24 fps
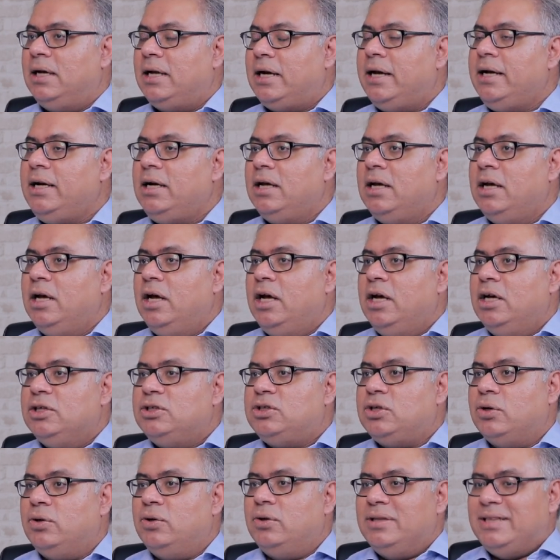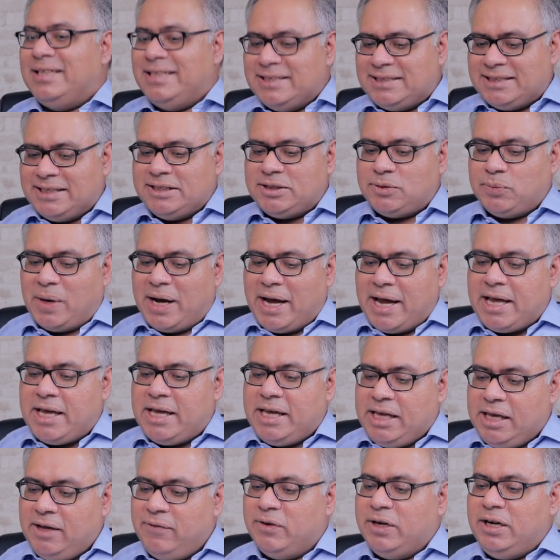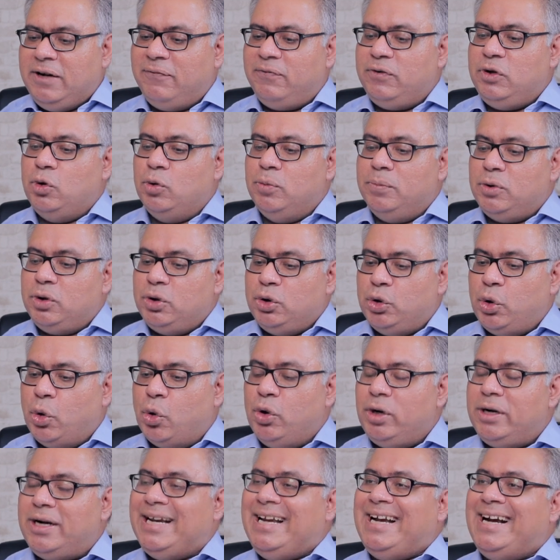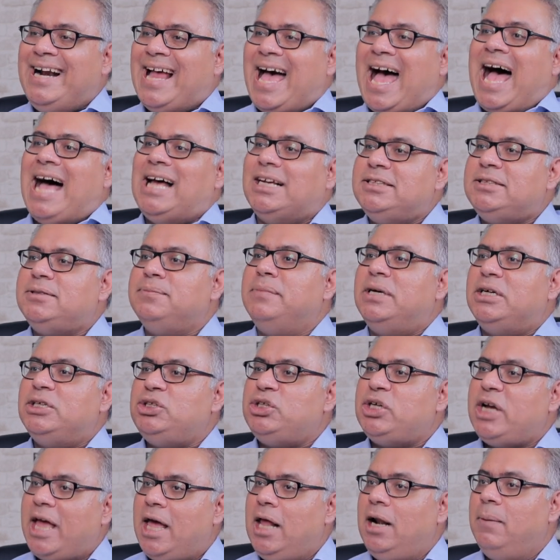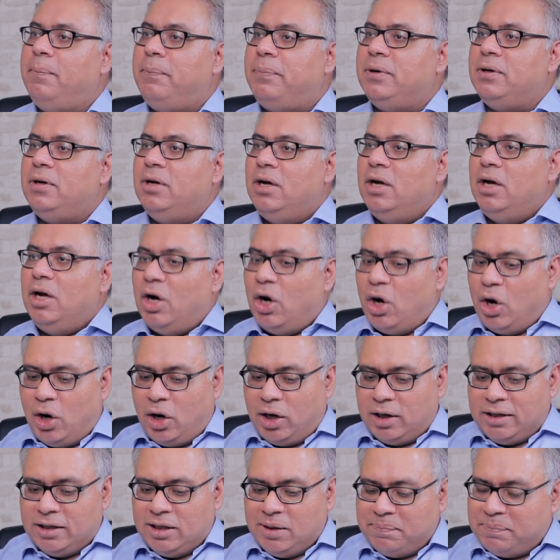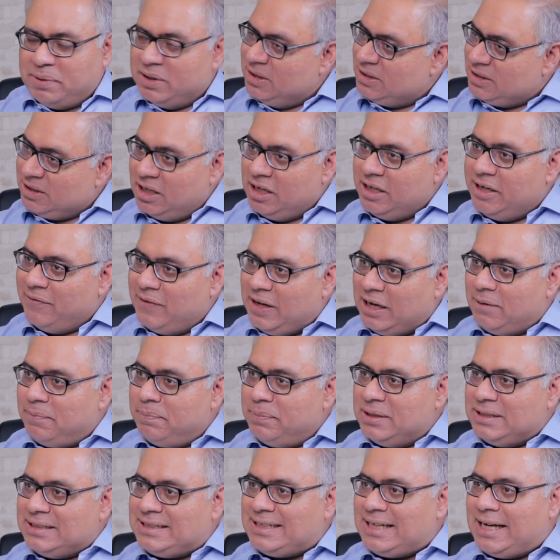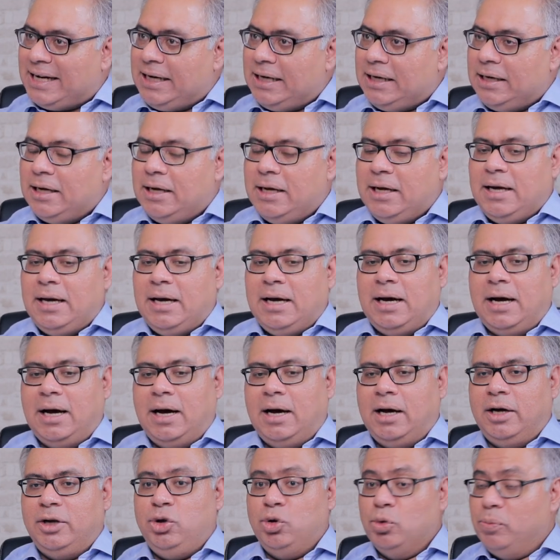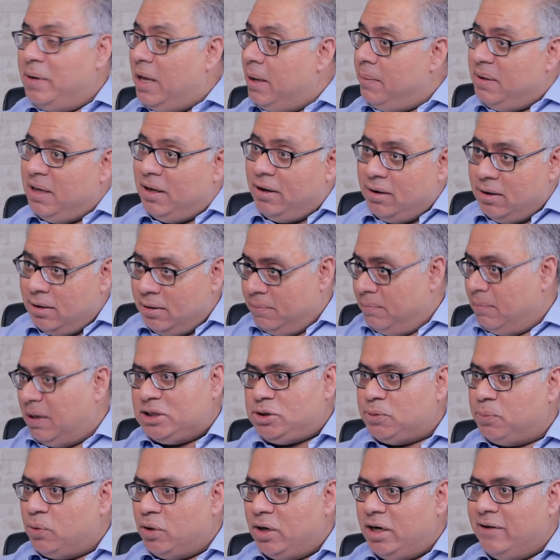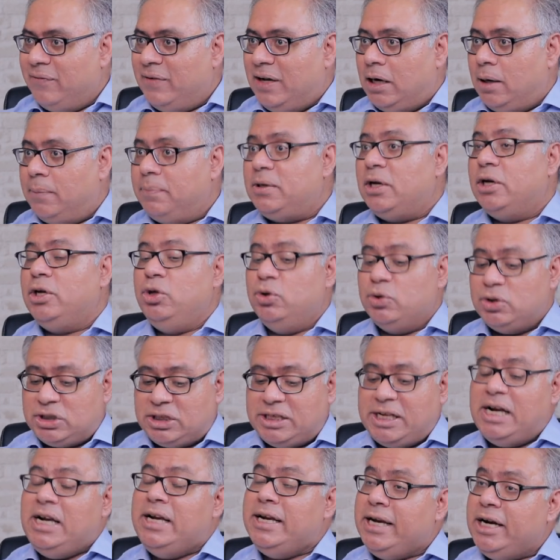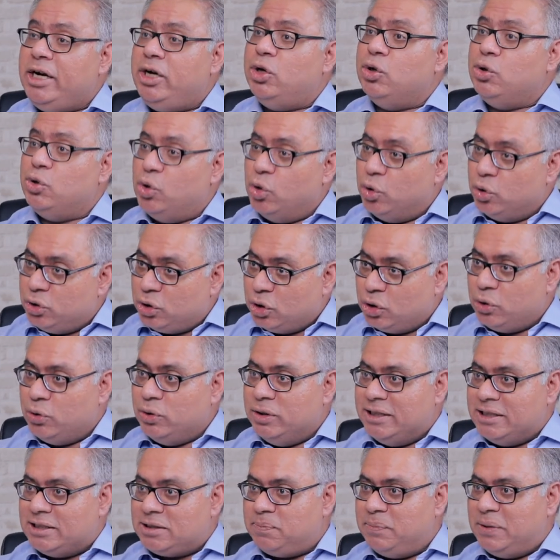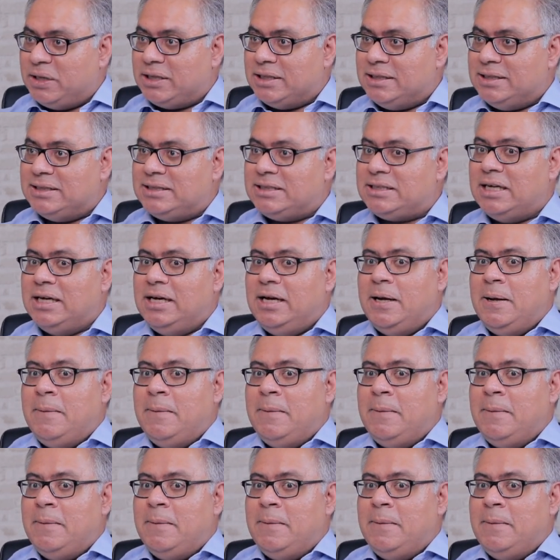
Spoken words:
right? So this is why even if you don't need as much help on the personal development side, you may be much more developed. You still need to go through this because